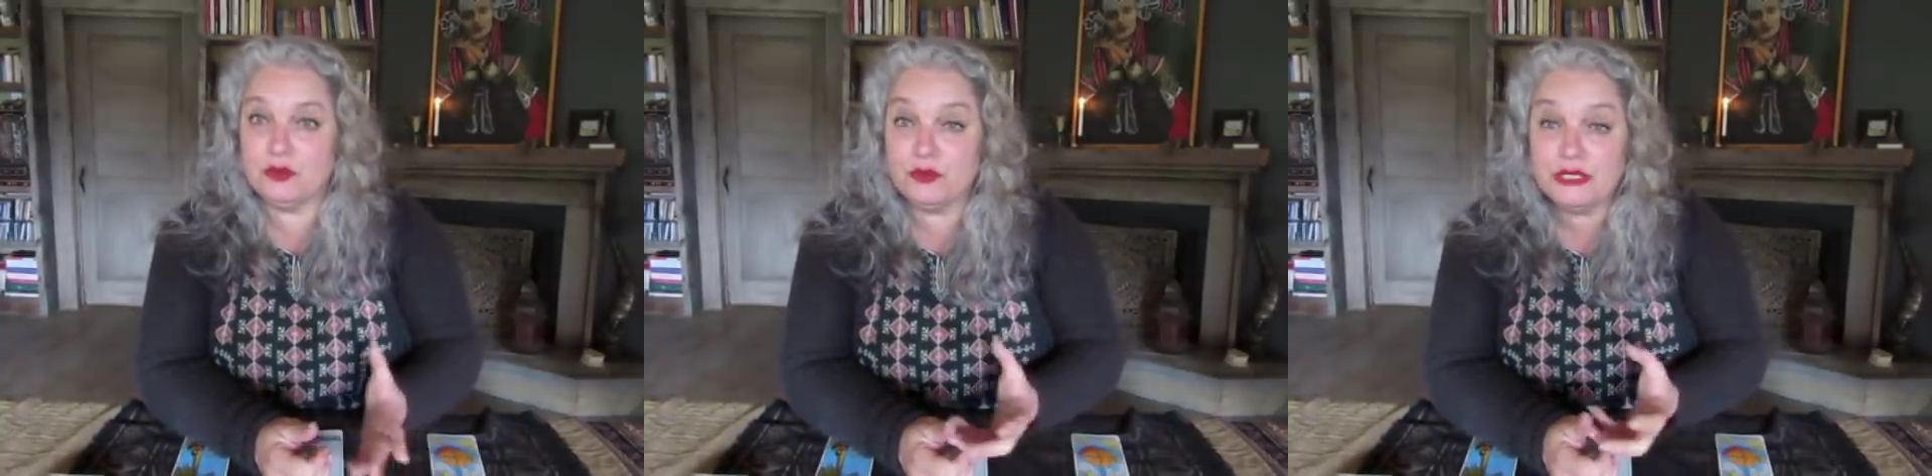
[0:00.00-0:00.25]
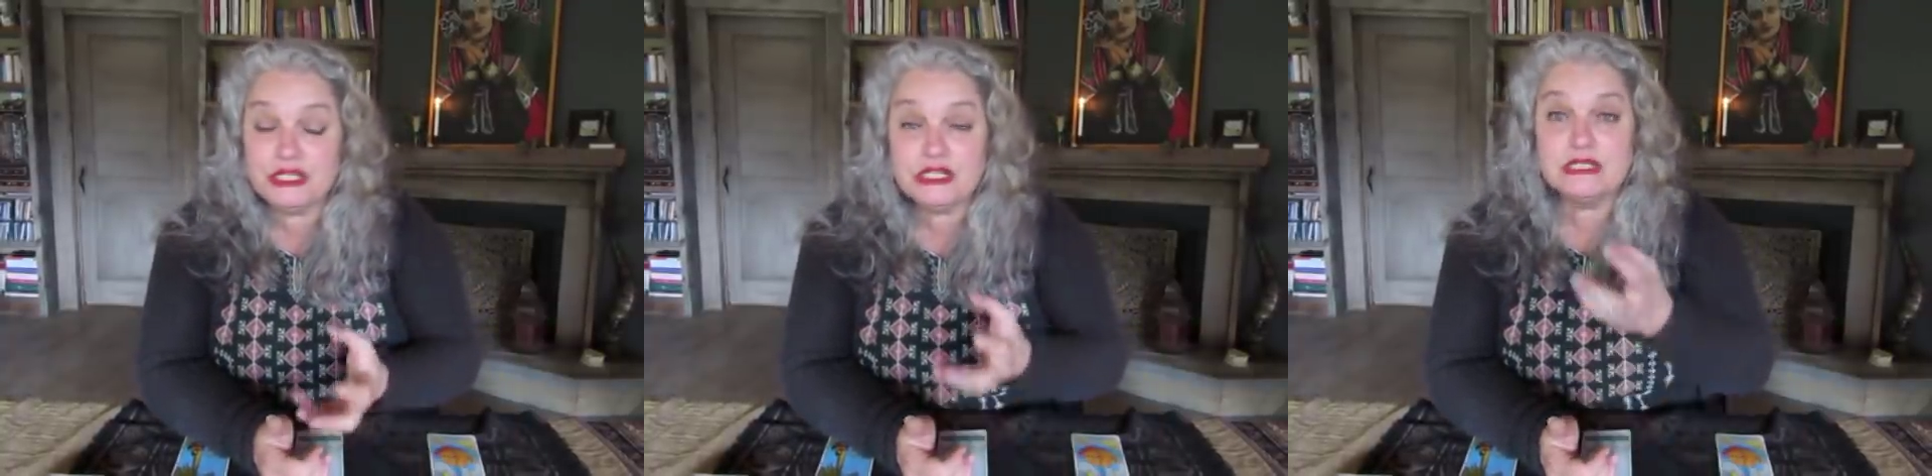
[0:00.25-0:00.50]

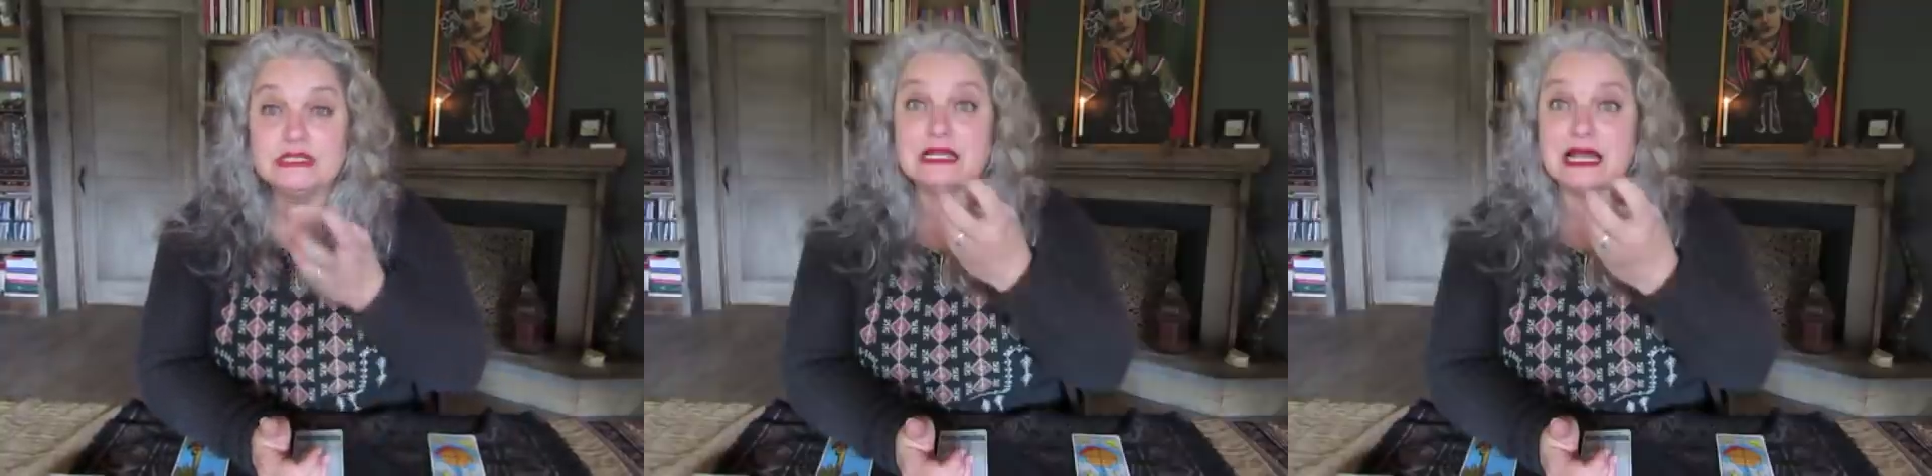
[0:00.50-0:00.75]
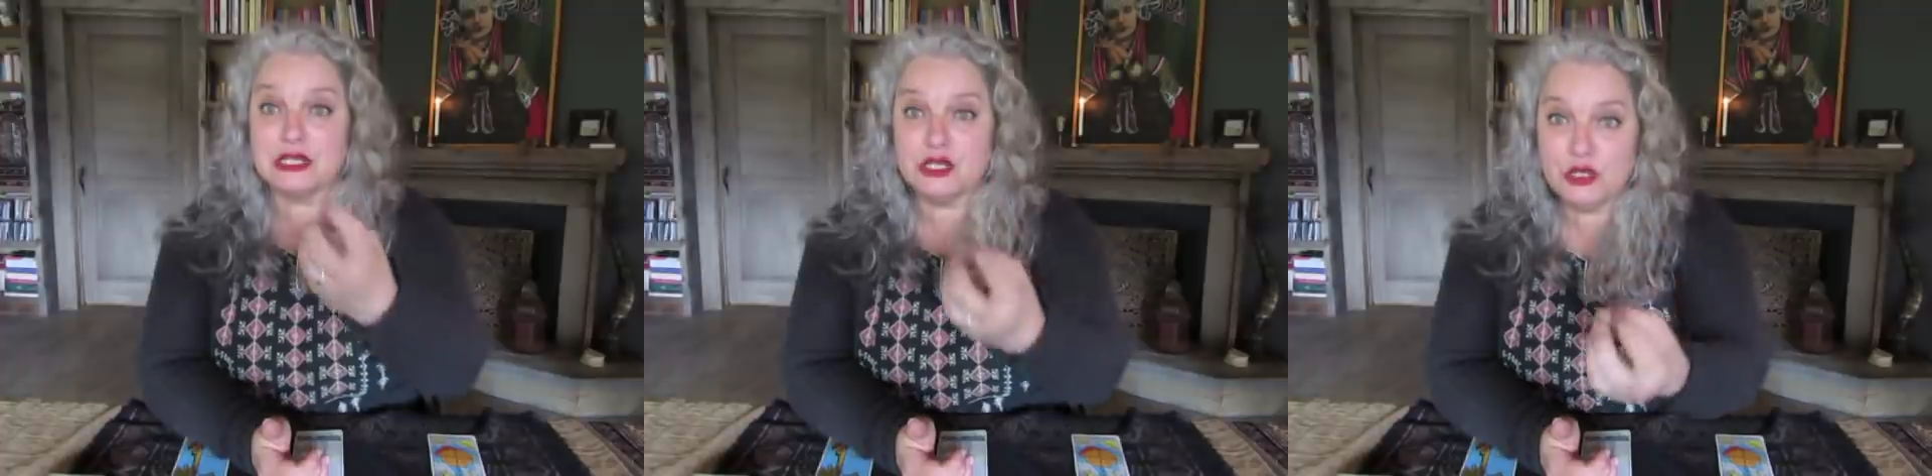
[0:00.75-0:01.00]
which is
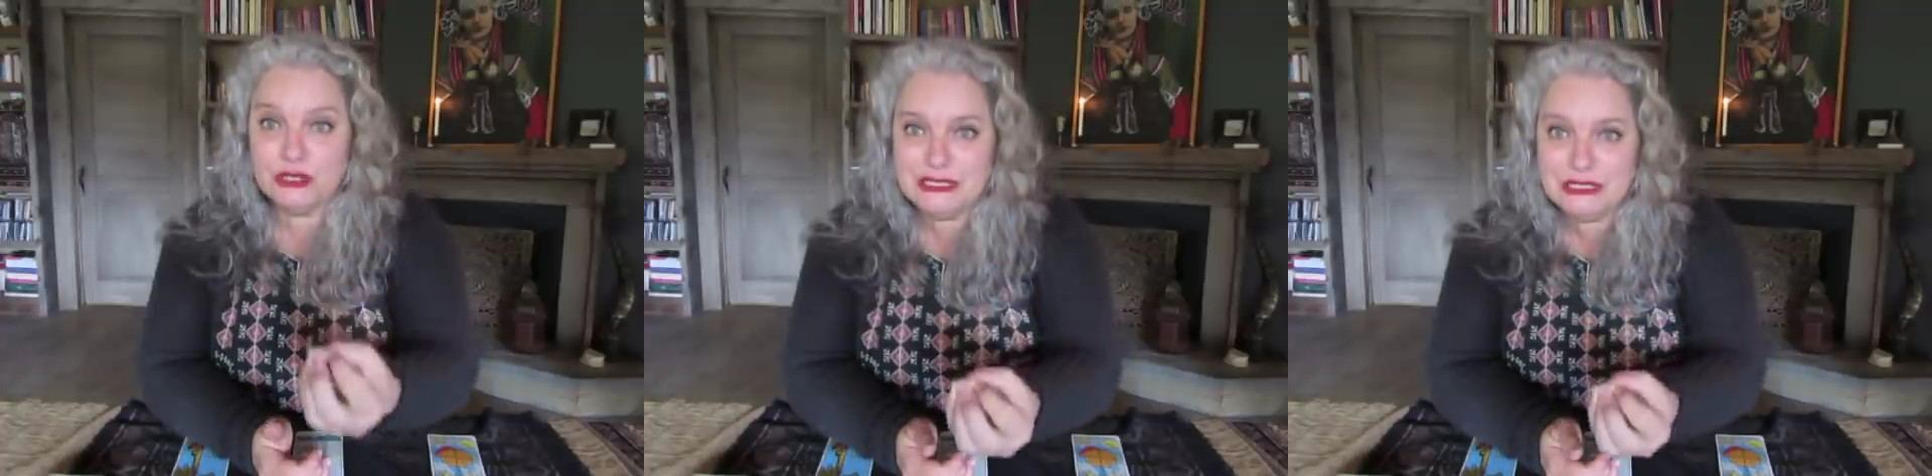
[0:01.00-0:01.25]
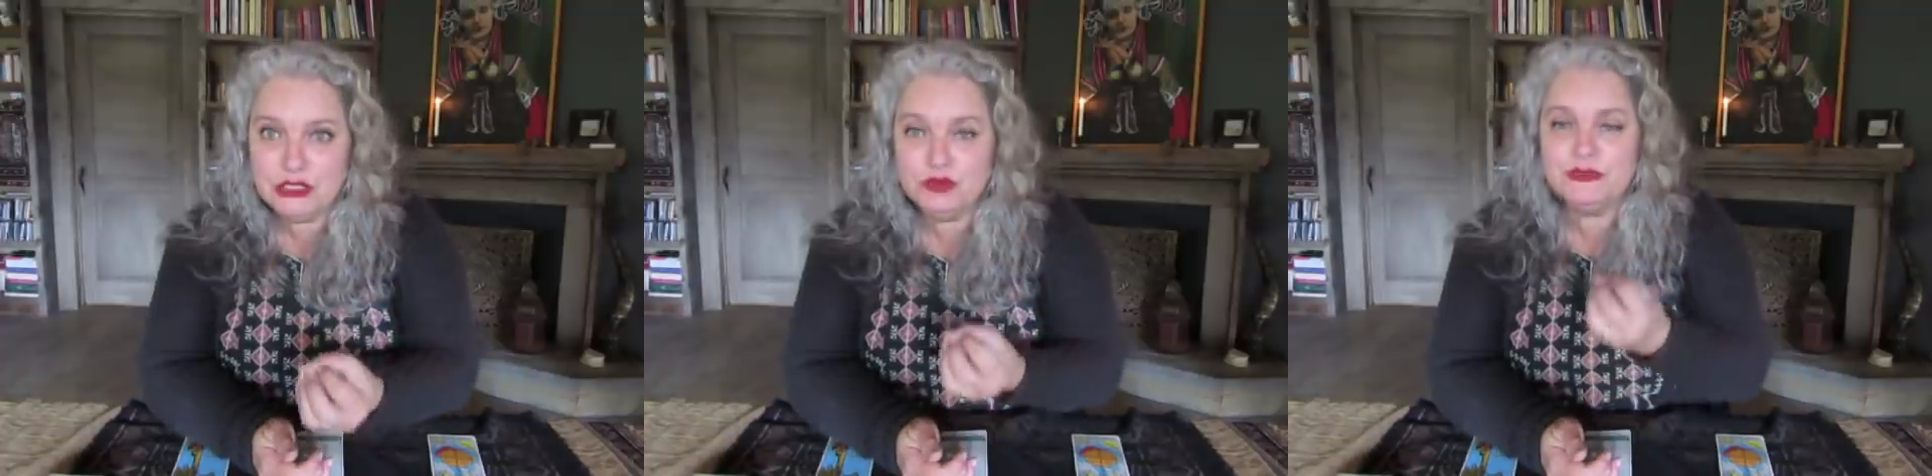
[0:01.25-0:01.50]
that
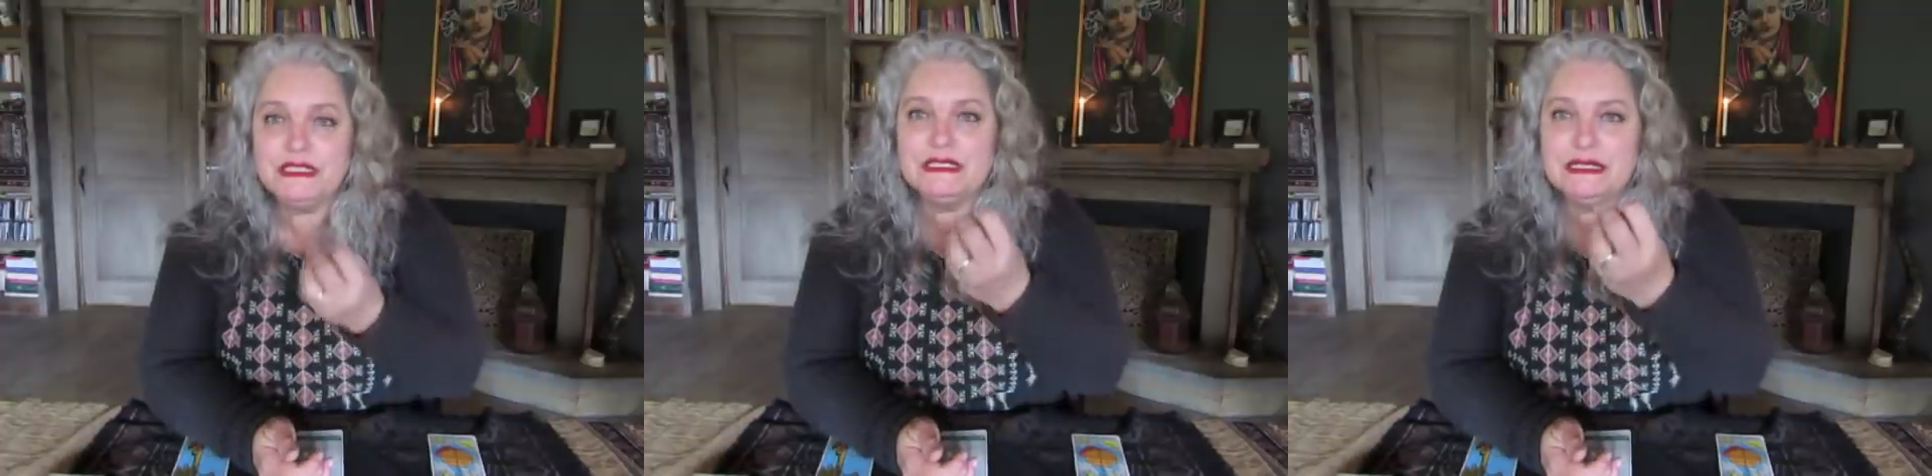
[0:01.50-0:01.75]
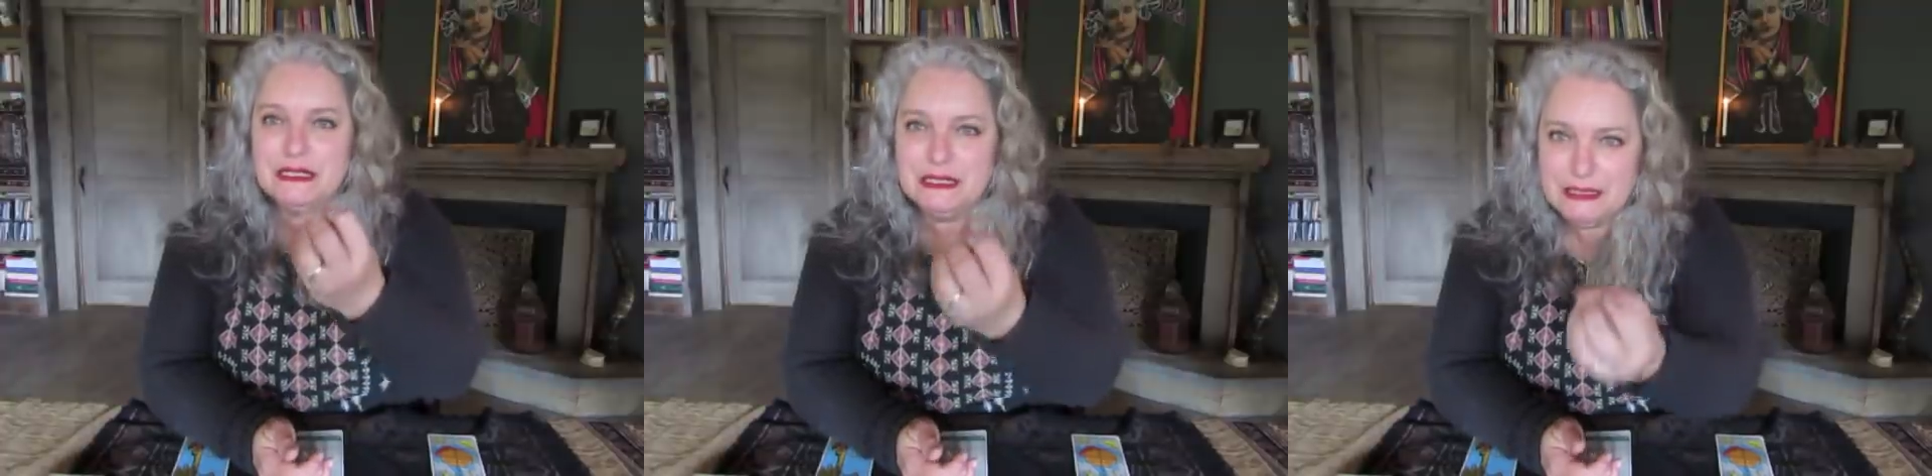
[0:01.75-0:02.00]

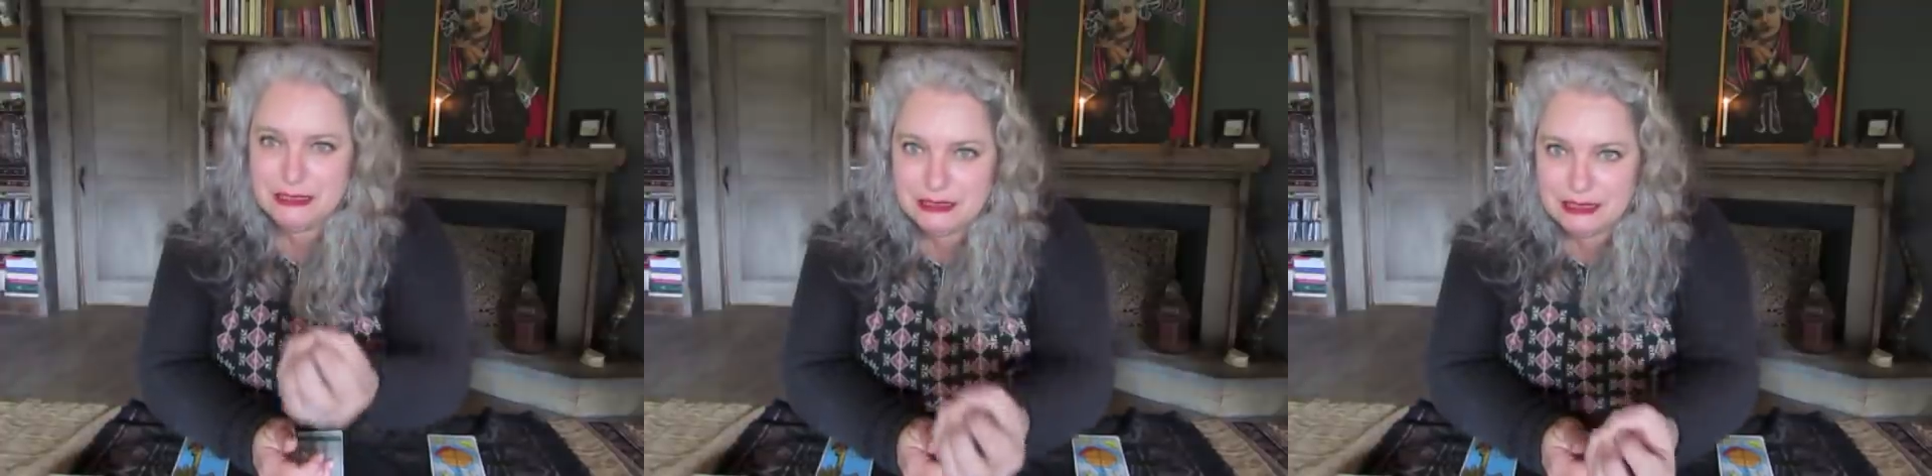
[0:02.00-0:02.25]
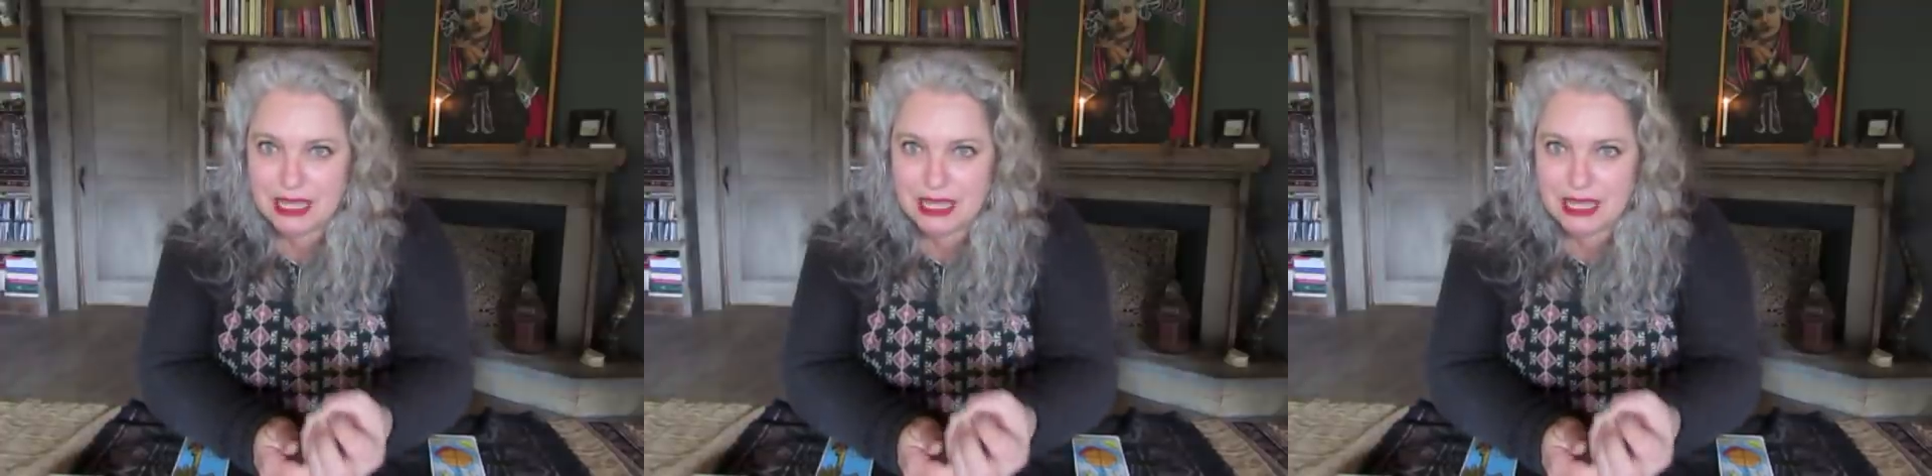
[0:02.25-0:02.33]
continuity